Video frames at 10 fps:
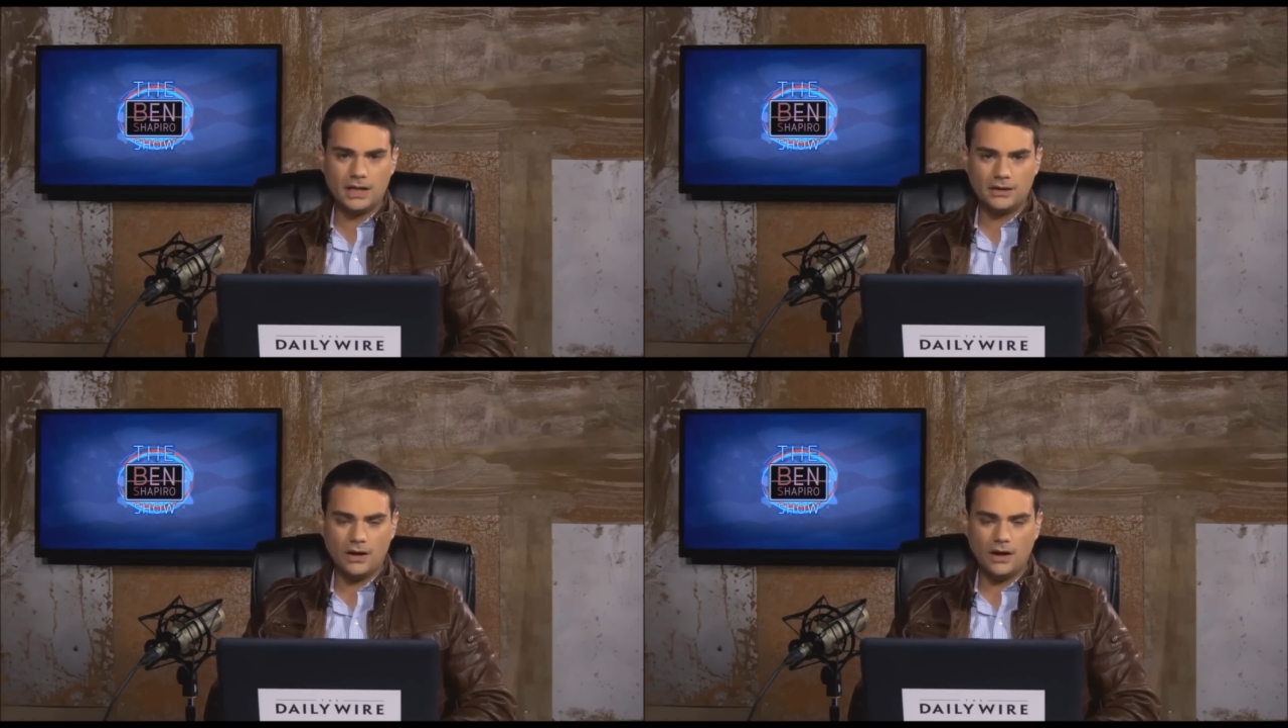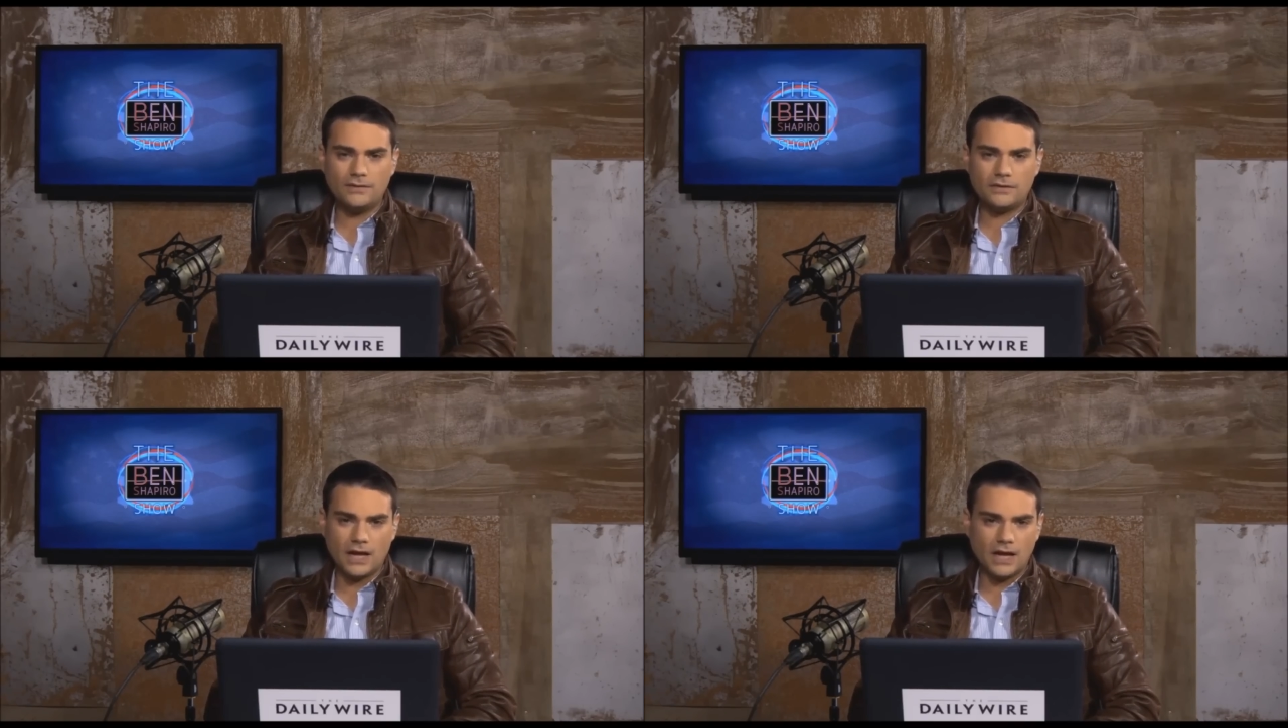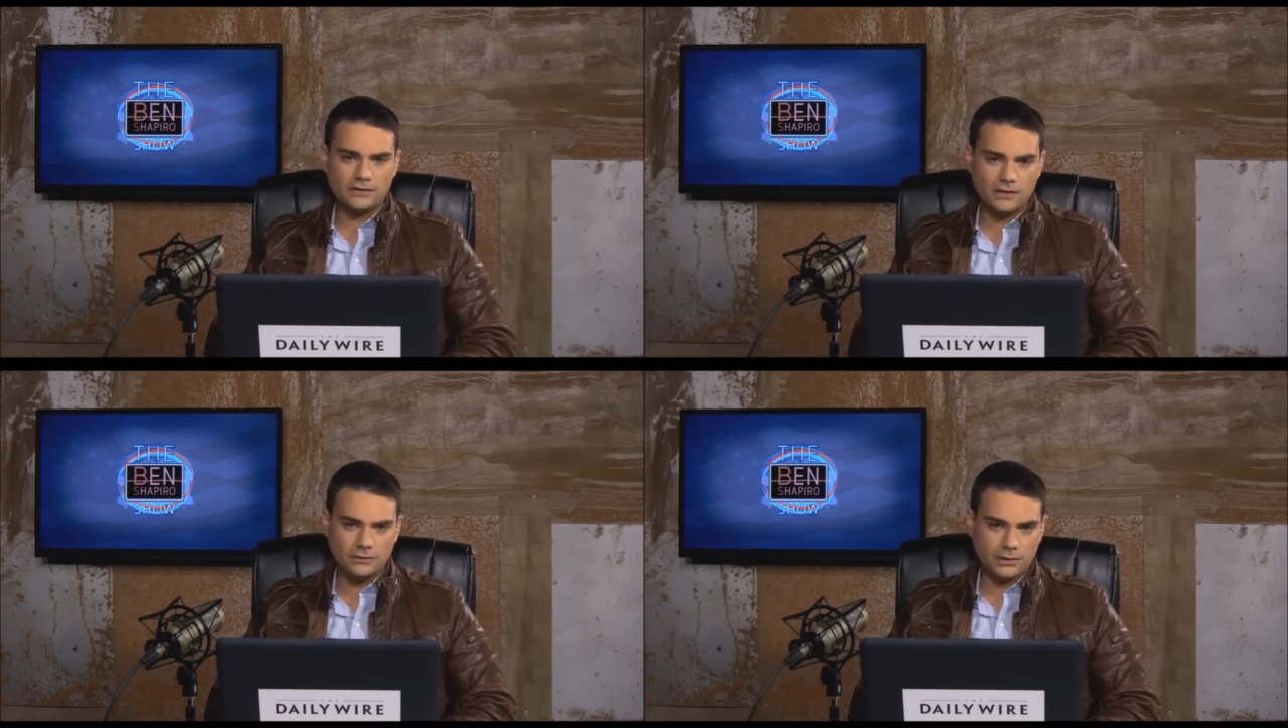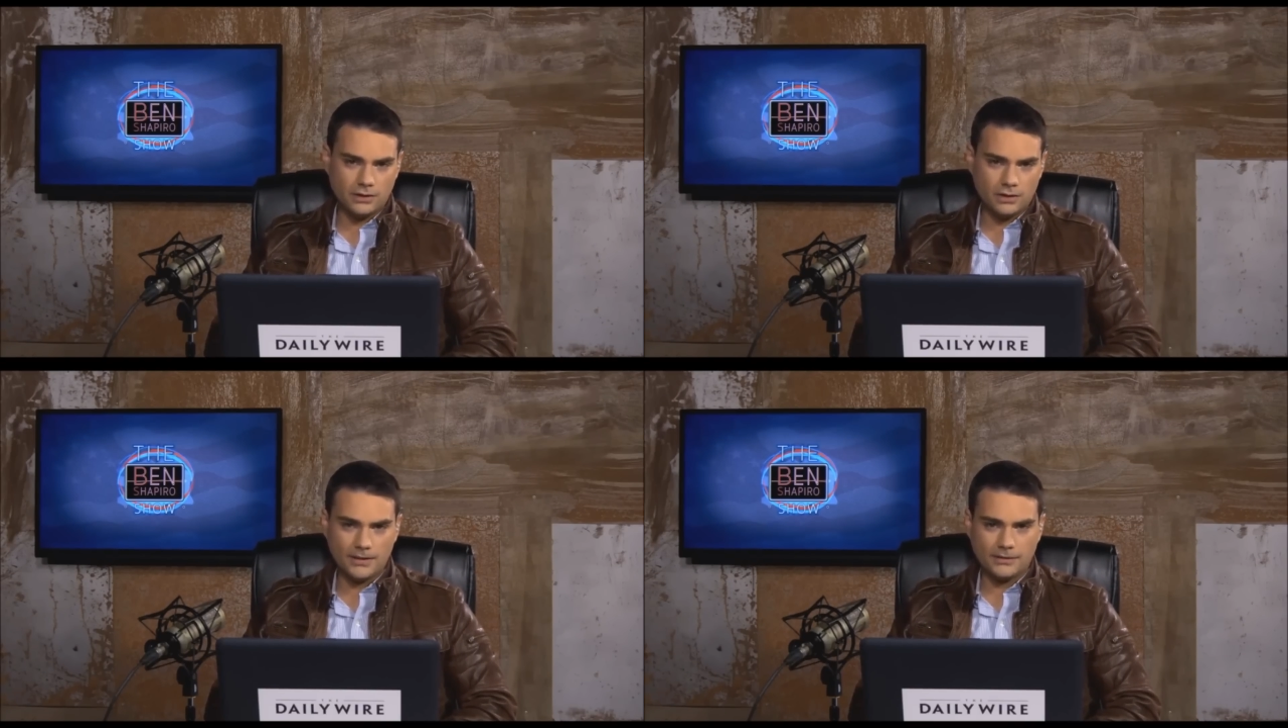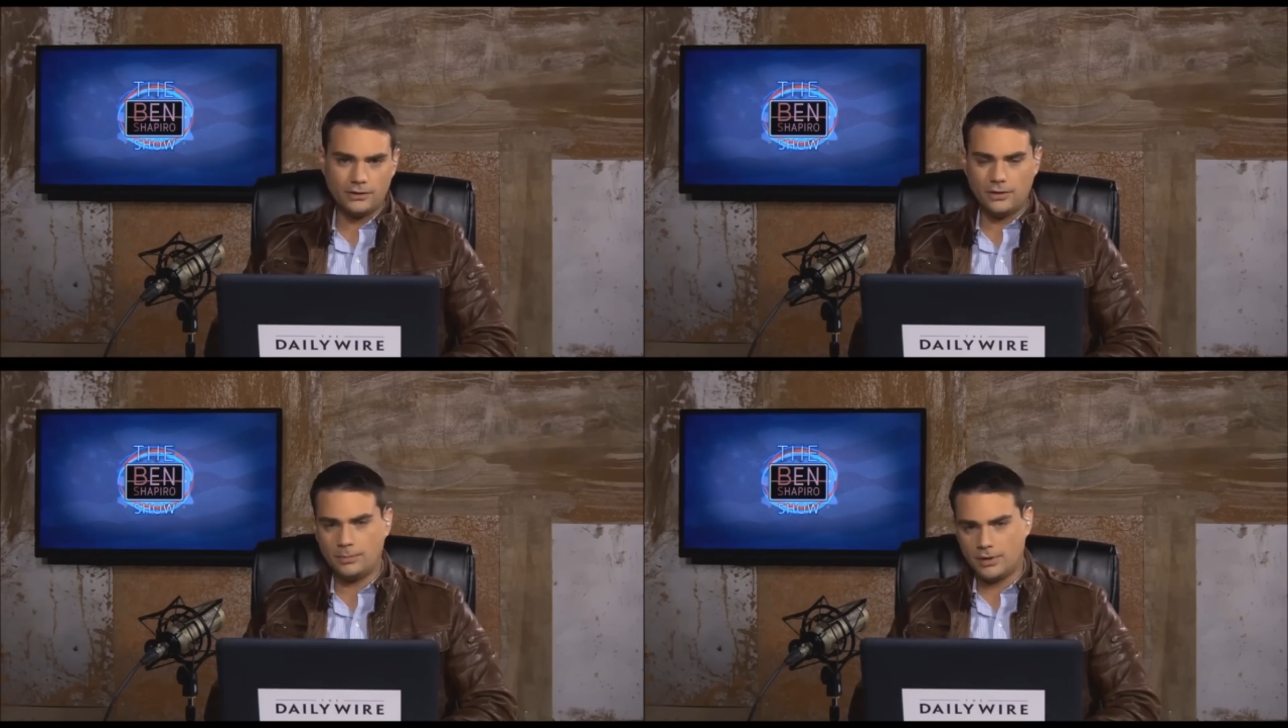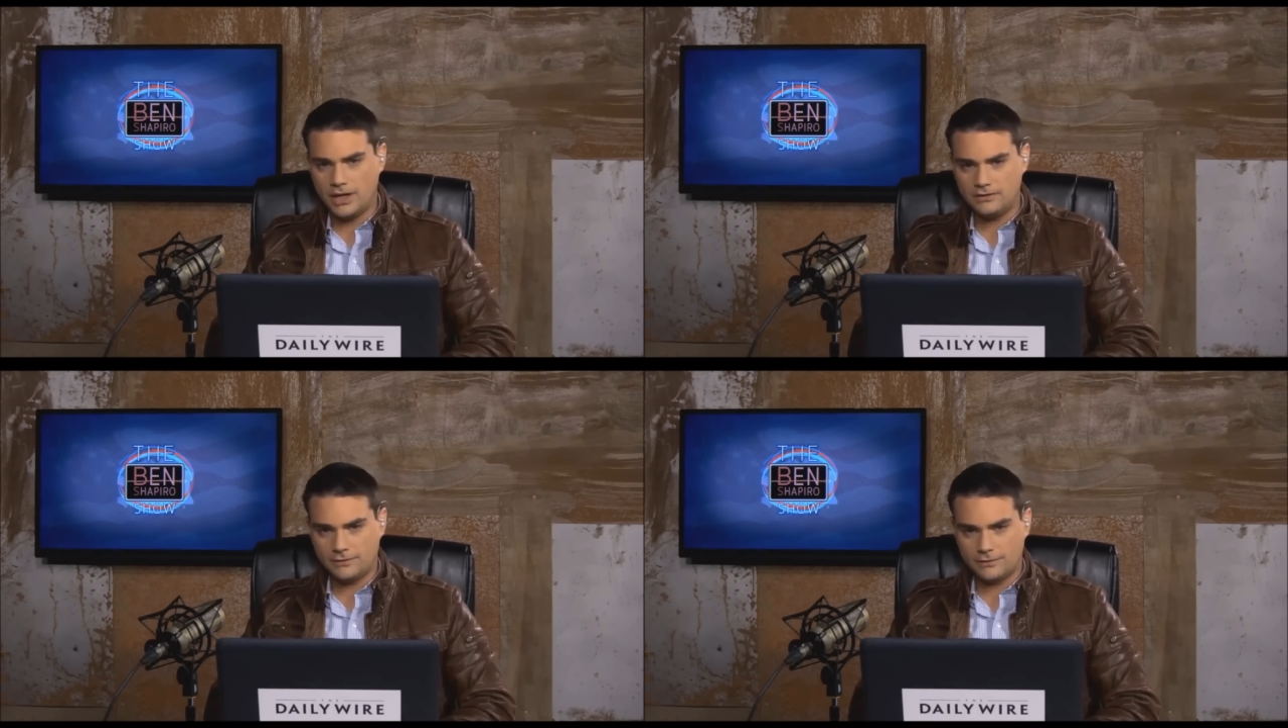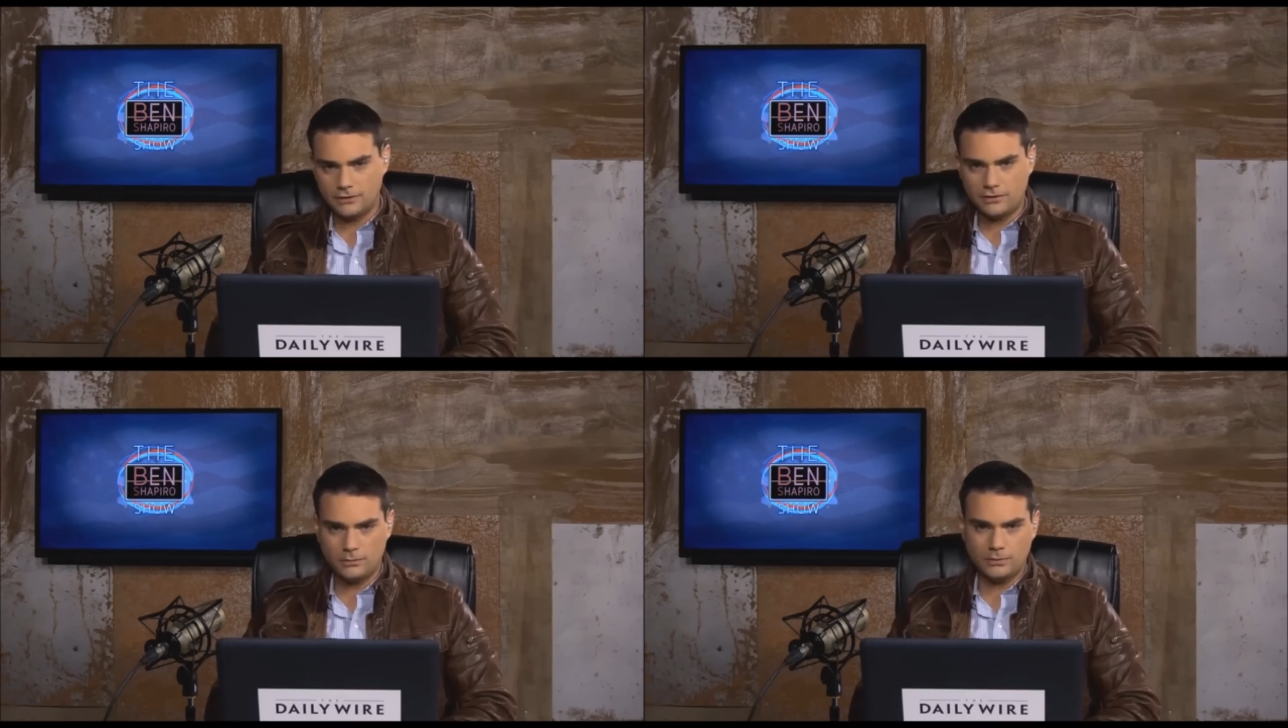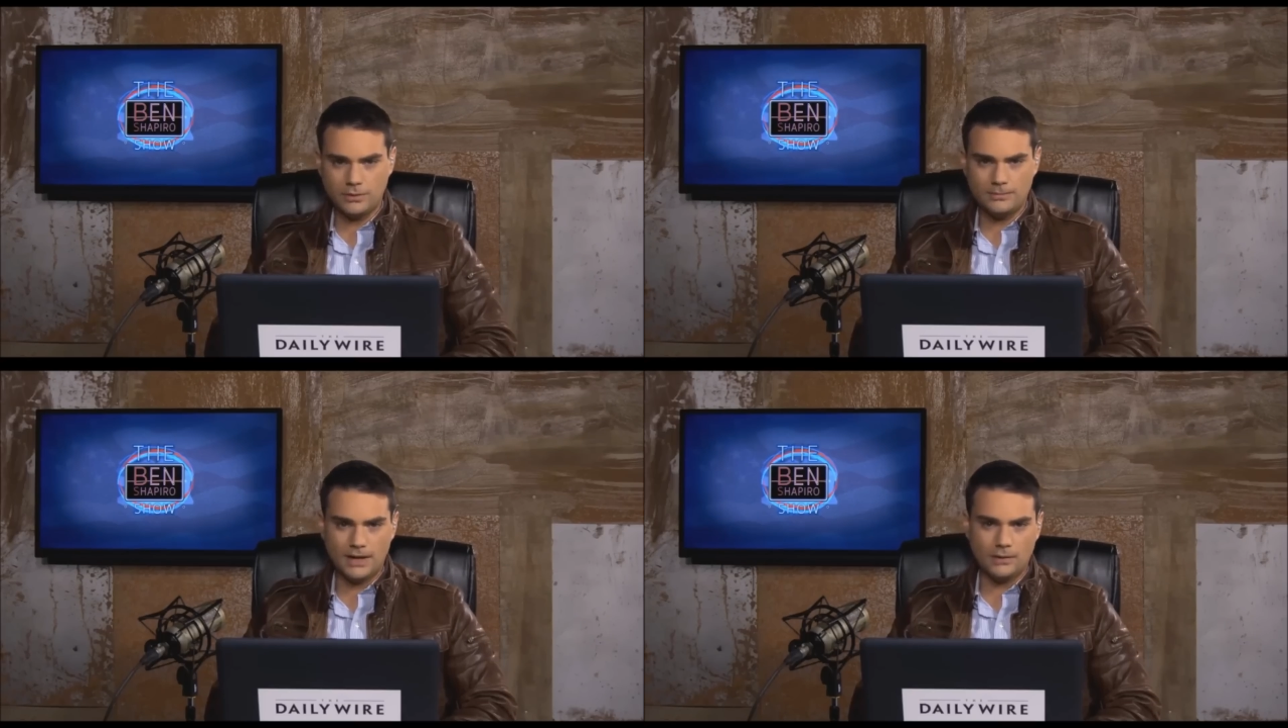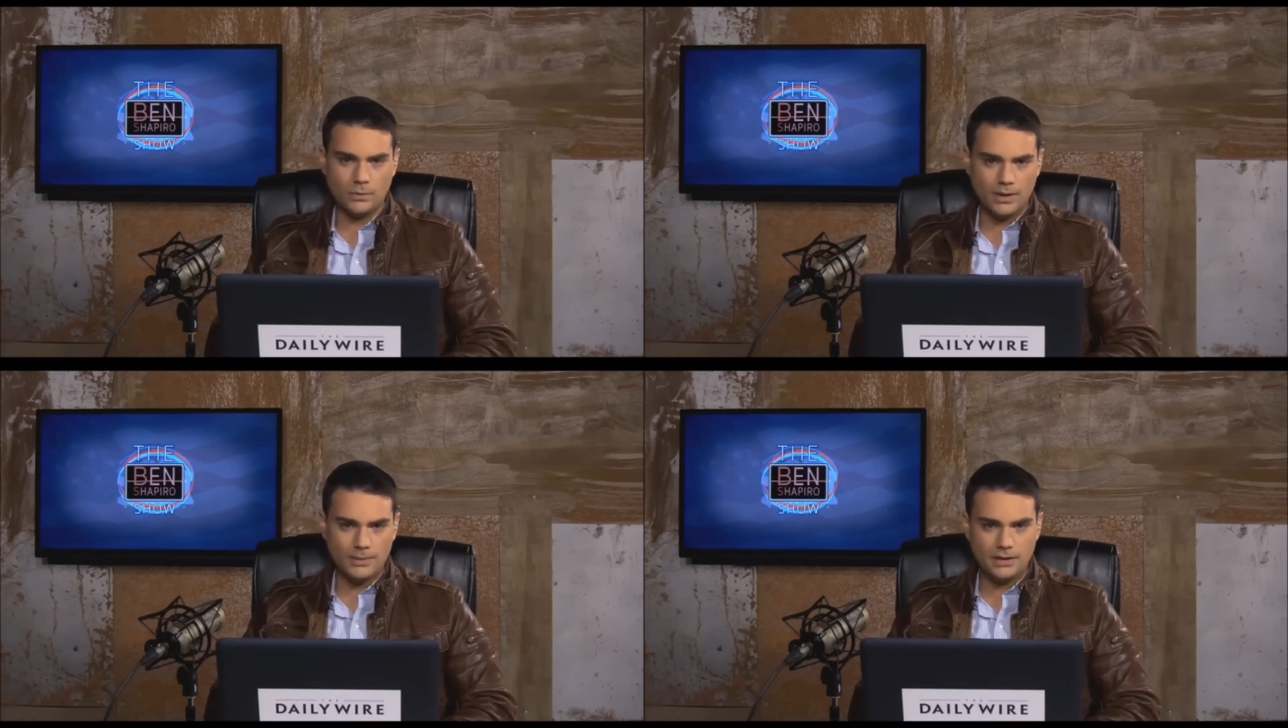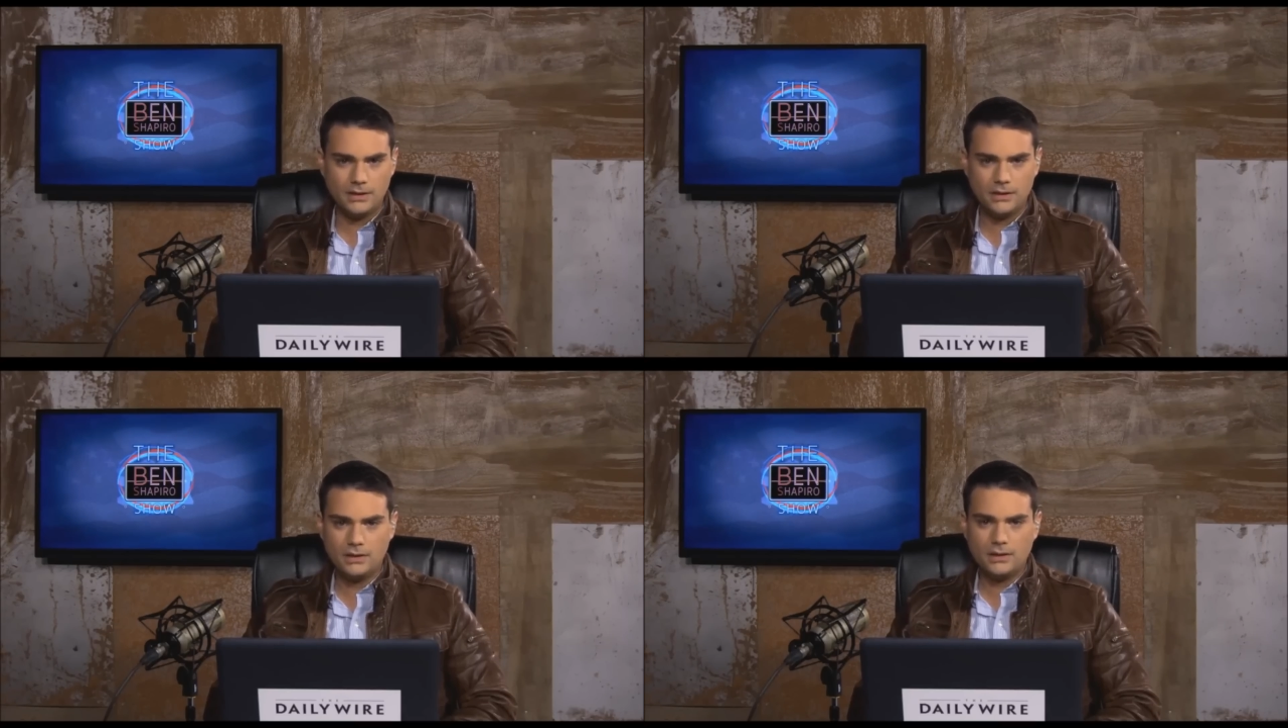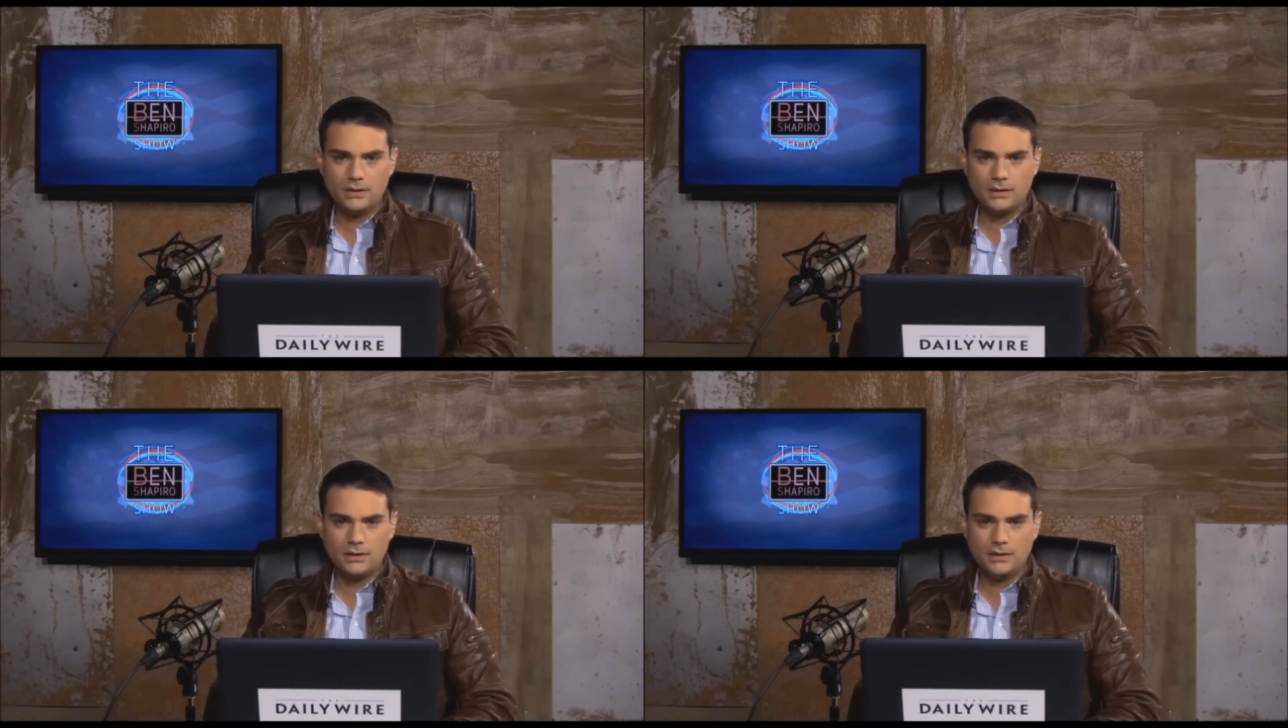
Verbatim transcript: And all of this nonsense you hear about, there are no brain differences between men and women.